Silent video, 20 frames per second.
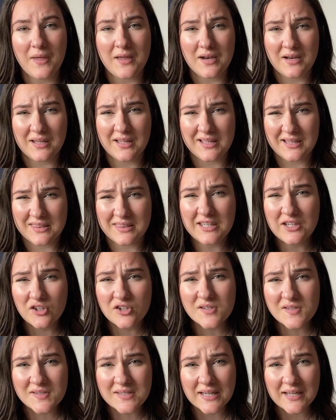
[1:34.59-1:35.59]
like a thicker
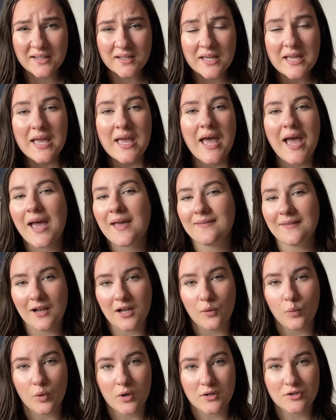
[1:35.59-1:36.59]
stick, and
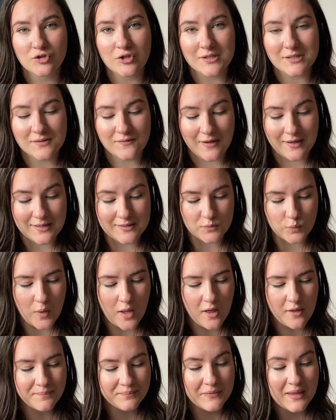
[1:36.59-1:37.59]
that'll work just fine as
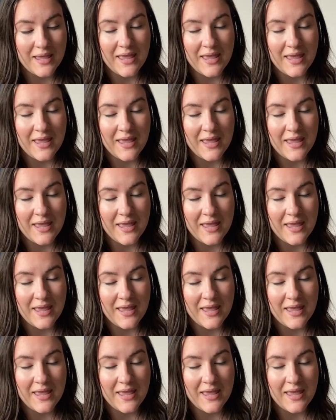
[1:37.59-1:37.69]
well.